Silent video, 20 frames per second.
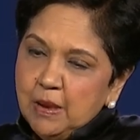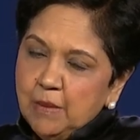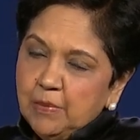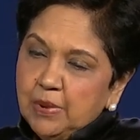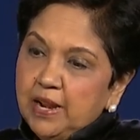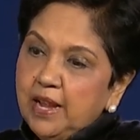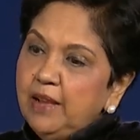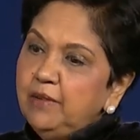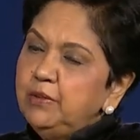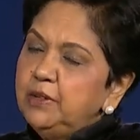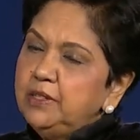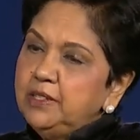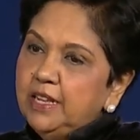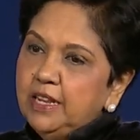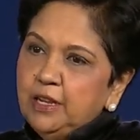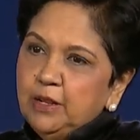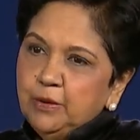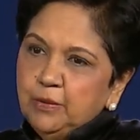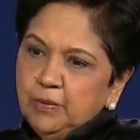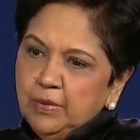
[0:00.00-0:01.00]
But I have to
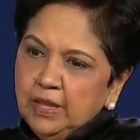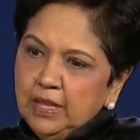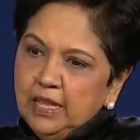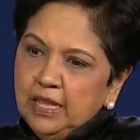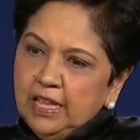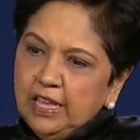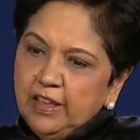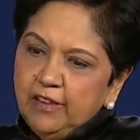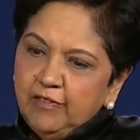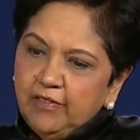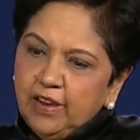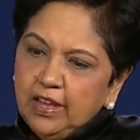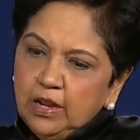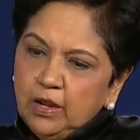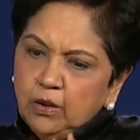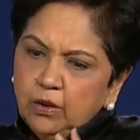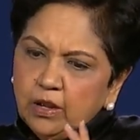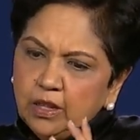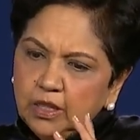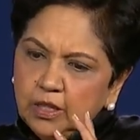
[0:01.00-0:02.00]
tell you, if I
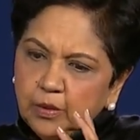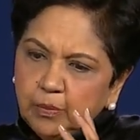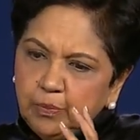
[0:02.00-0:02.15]
look at the